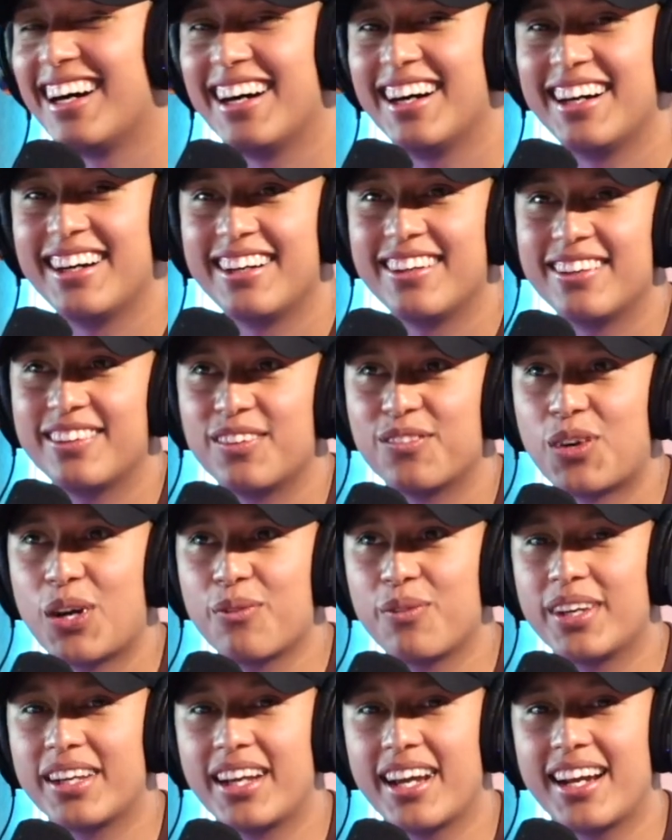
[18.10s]
uh,
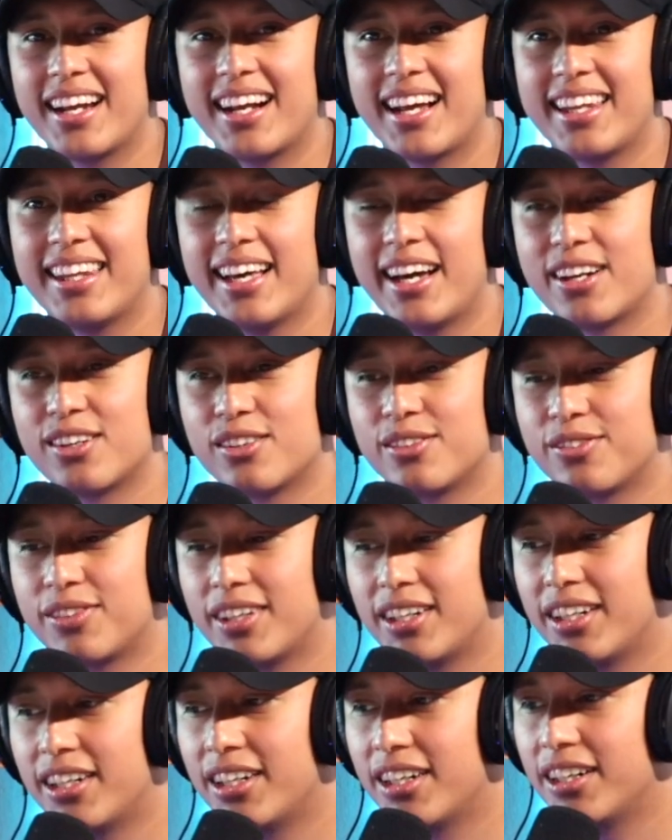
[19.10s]
we've been getting a lot of
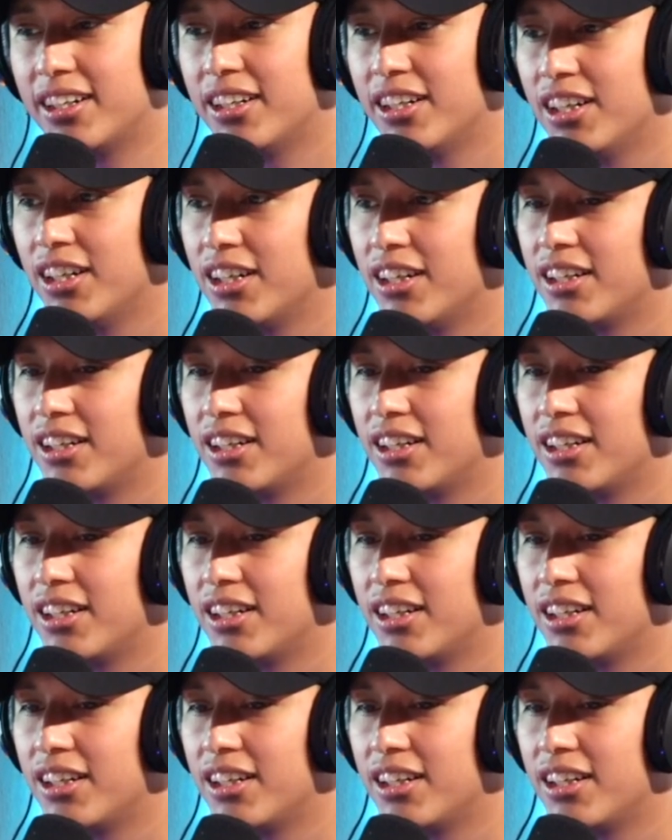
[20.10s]
uh,